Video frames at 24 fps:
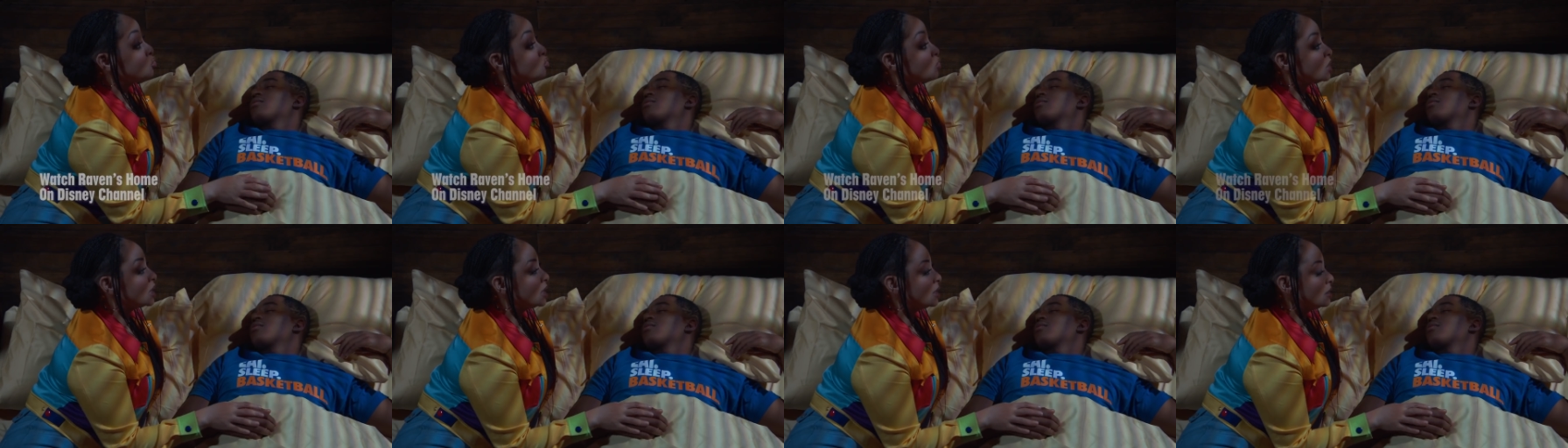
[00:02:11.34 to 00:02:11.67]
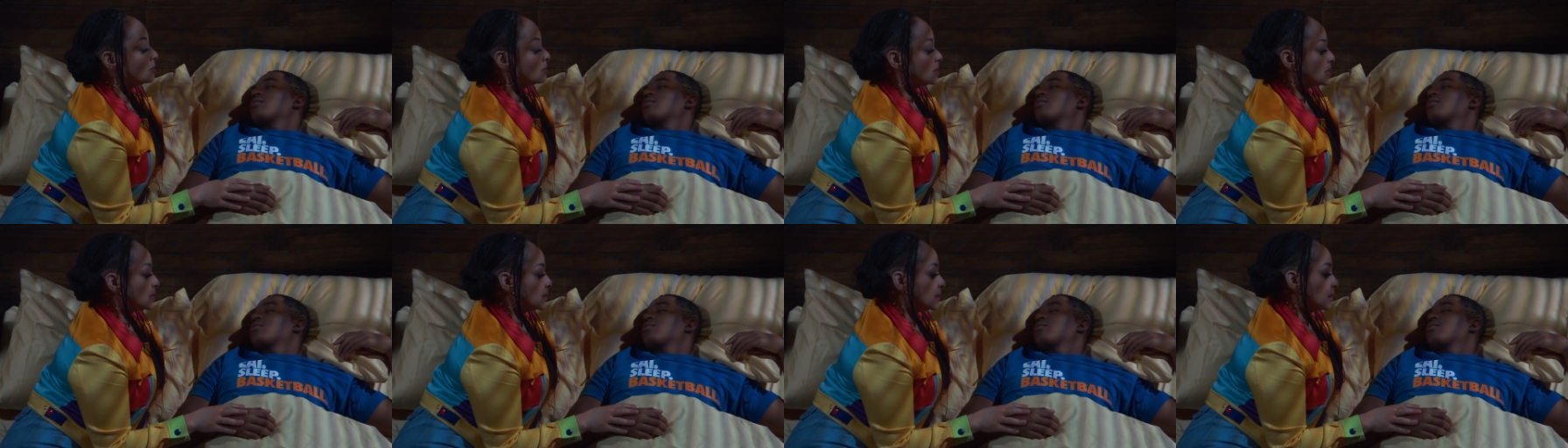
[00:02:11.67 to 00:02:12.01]

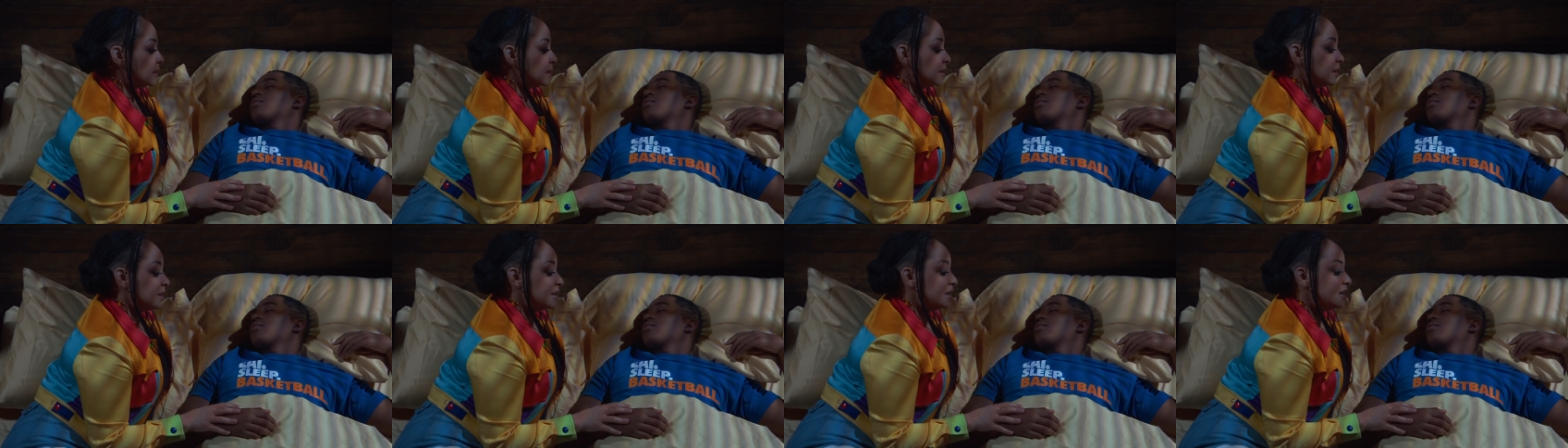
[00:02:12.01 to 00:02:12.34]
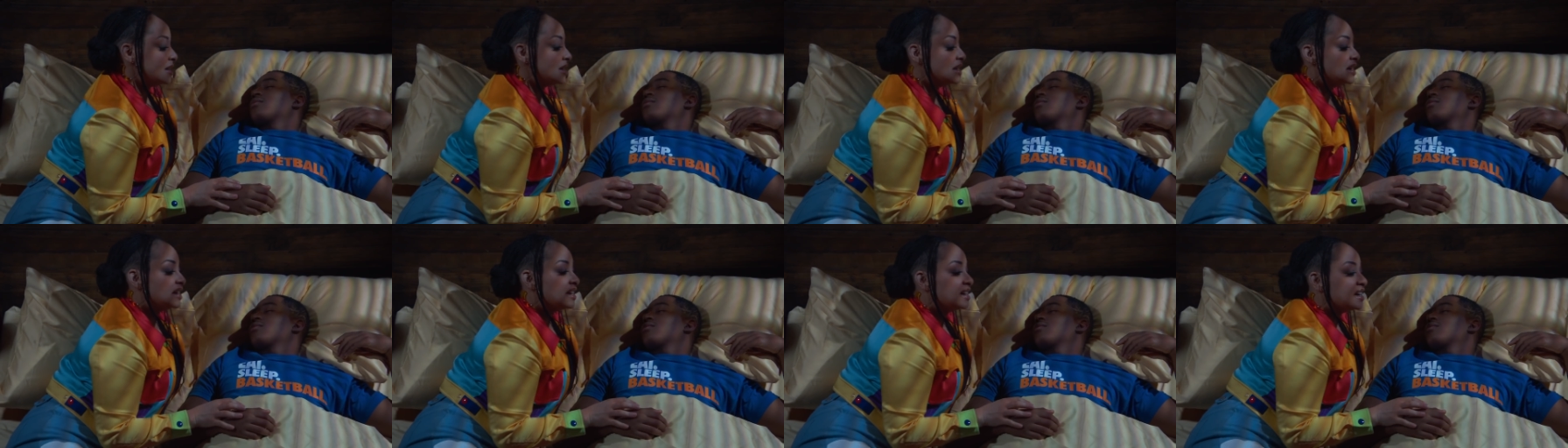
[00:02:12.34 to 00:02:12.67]
dreams
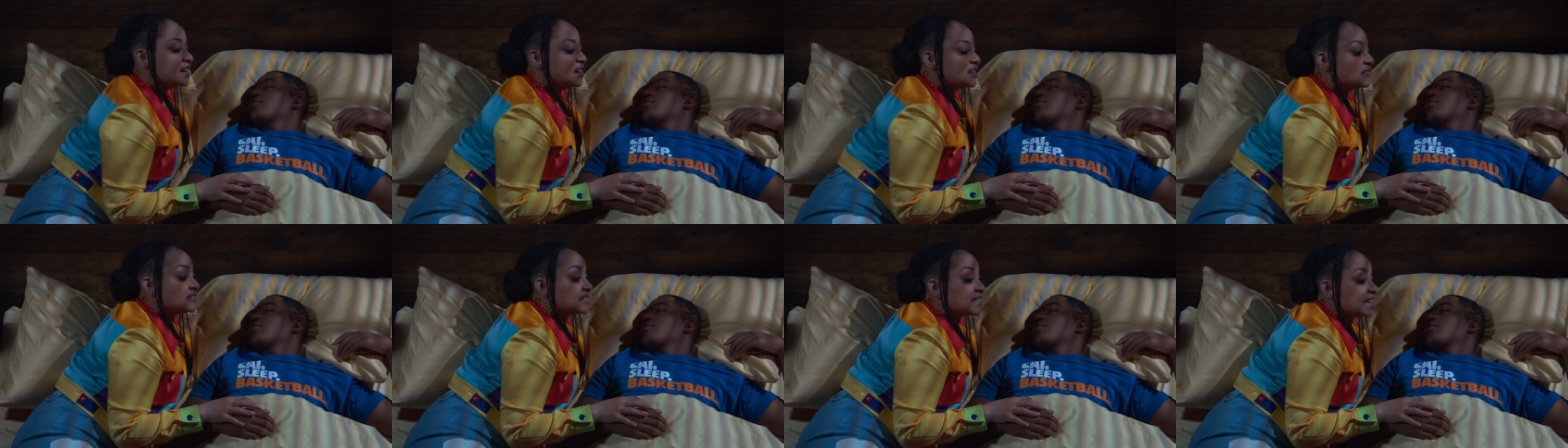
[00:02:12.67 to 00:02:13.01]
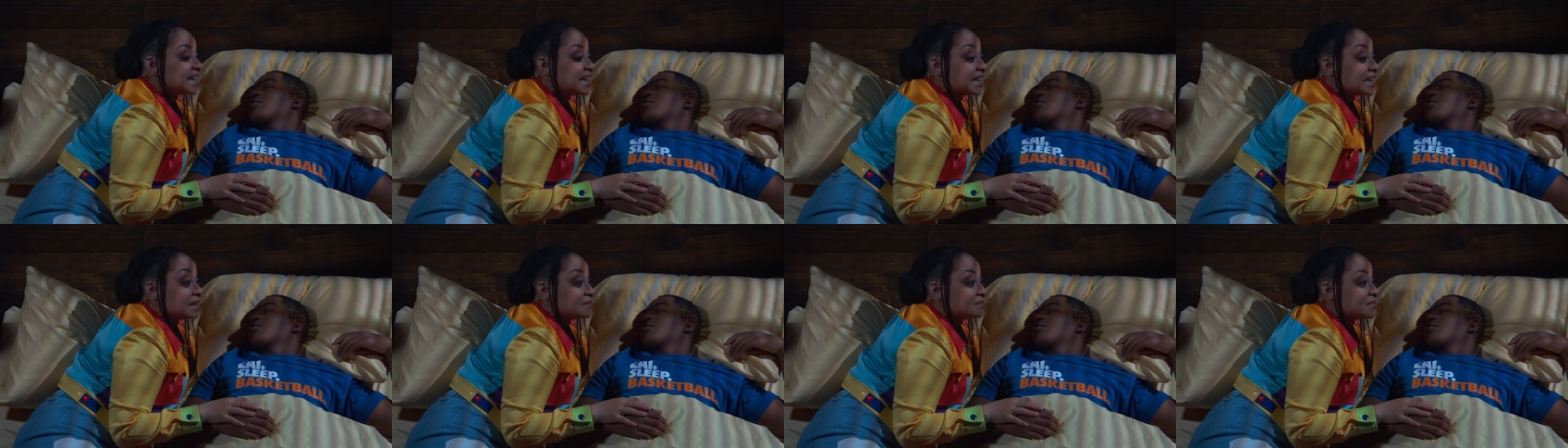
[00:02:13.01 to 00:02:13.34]
of
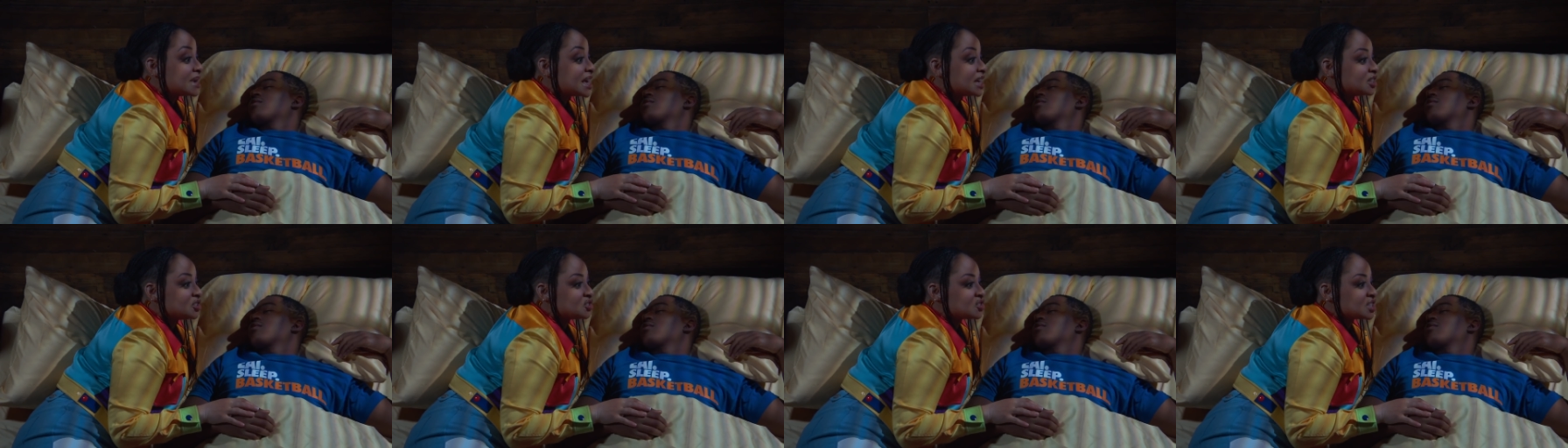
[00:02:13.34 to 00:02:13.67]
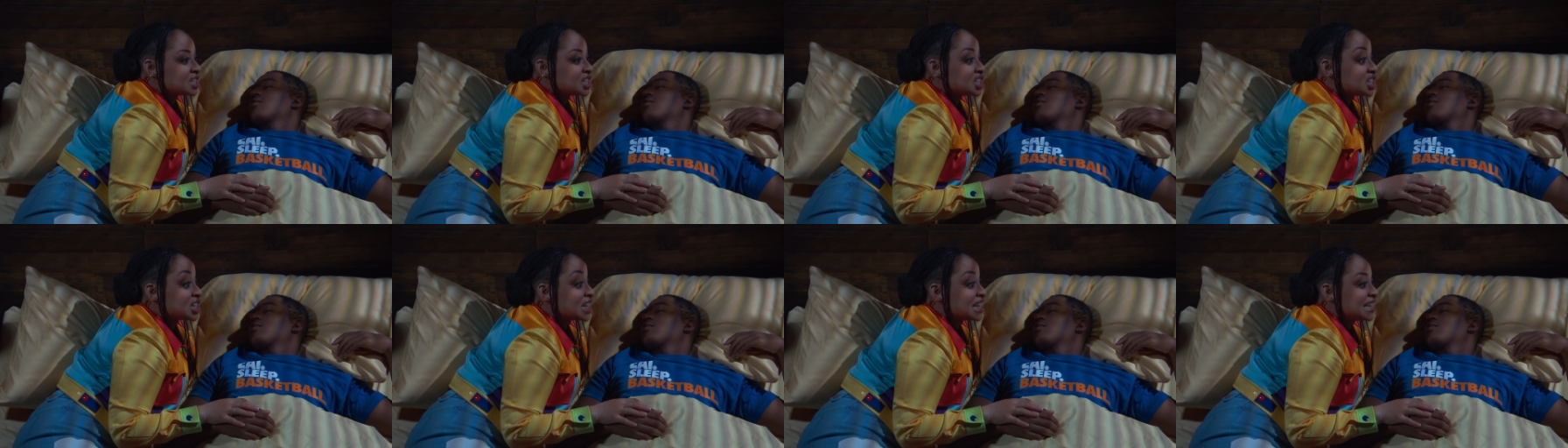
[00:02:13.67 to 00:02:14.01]
taking
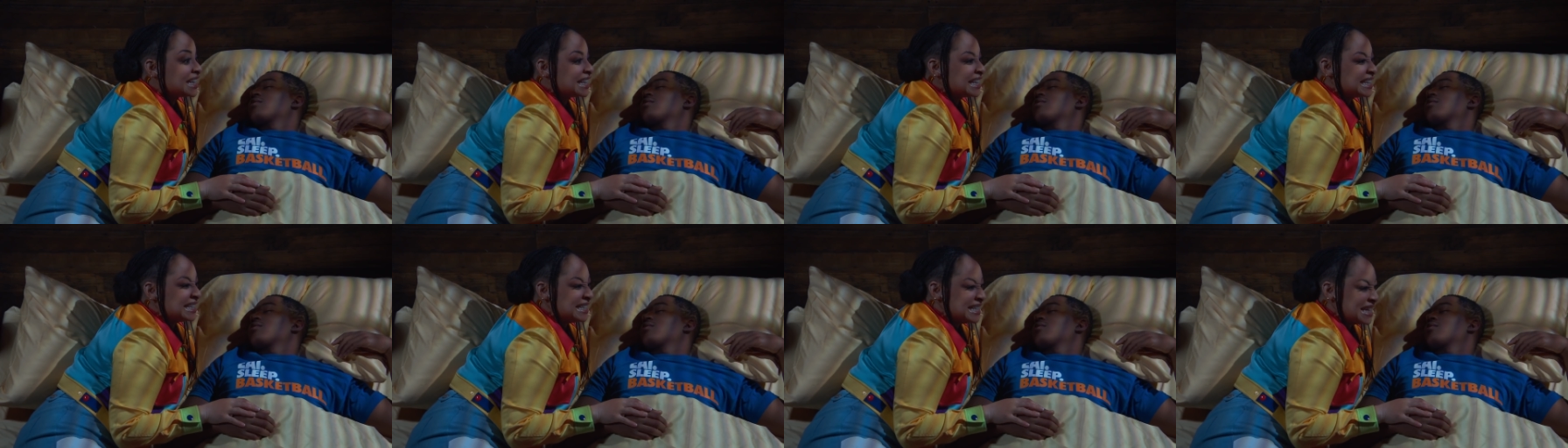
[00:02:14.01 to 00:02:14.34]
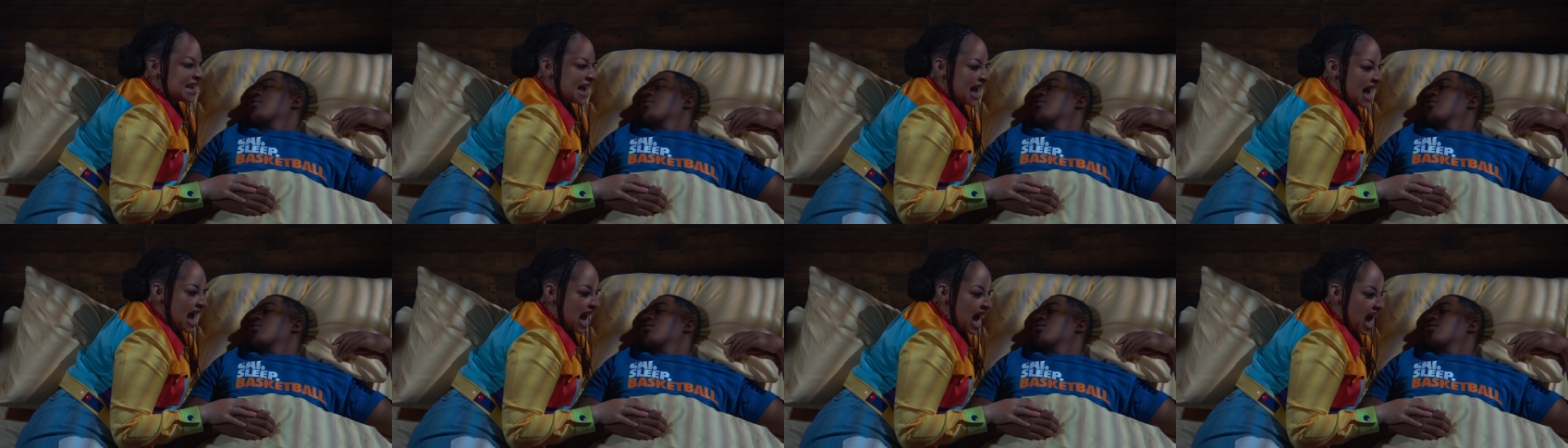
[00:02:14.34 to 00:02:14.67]
Petracelli
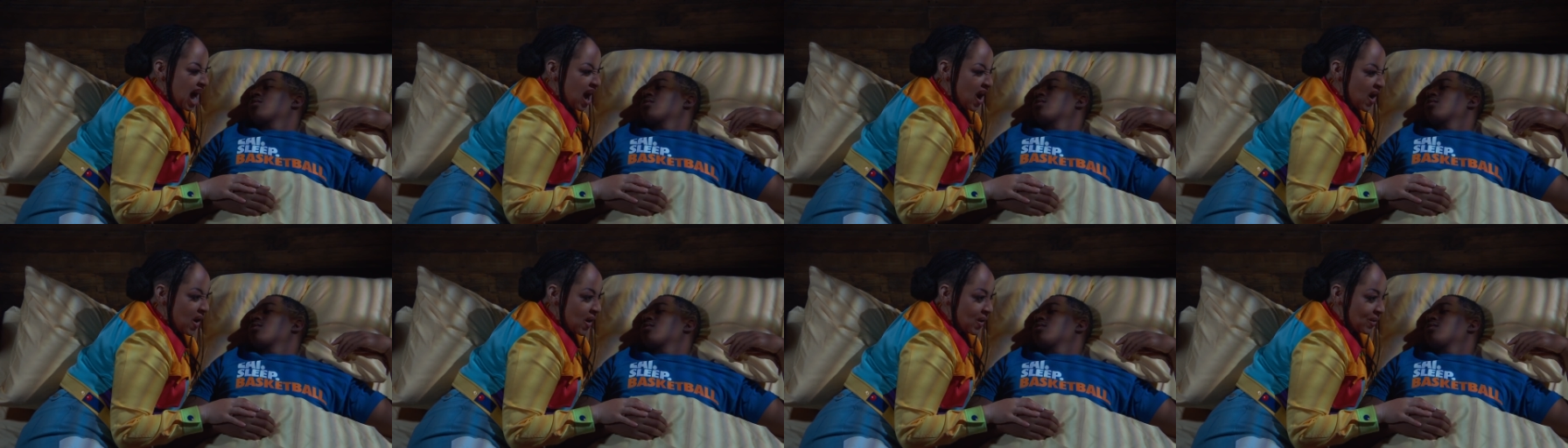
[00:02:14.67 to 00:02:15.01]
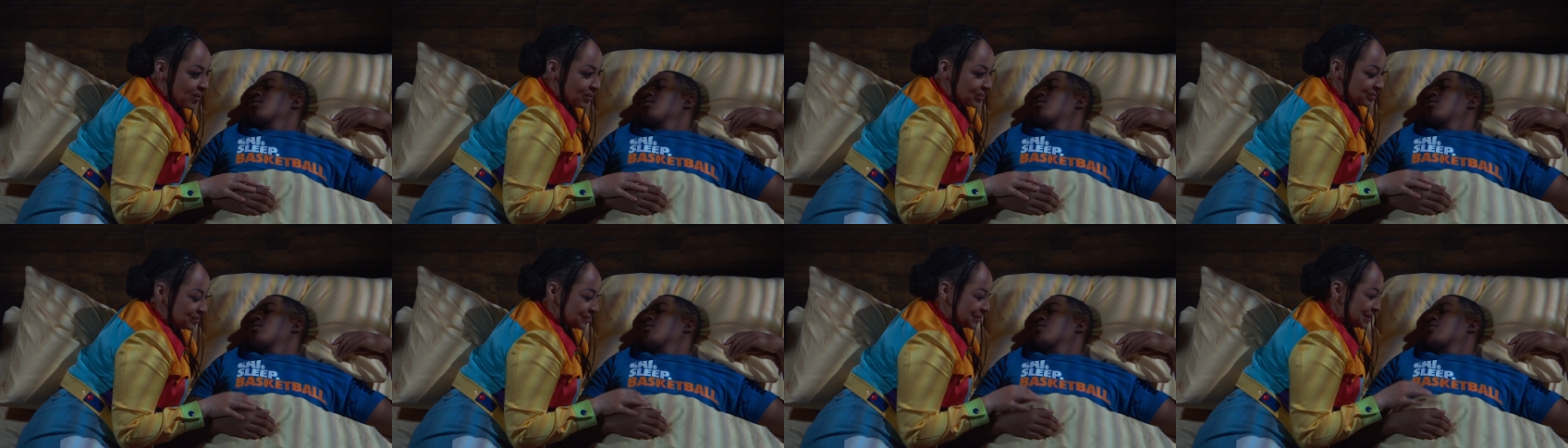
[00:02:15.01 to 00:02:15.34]

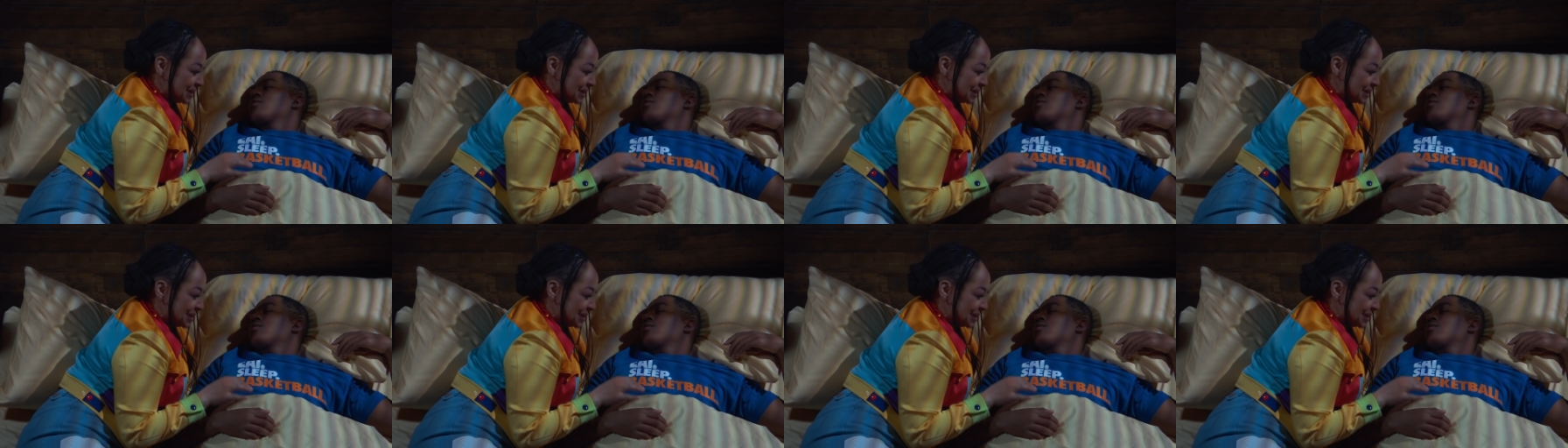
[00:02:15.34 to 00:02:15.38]
down.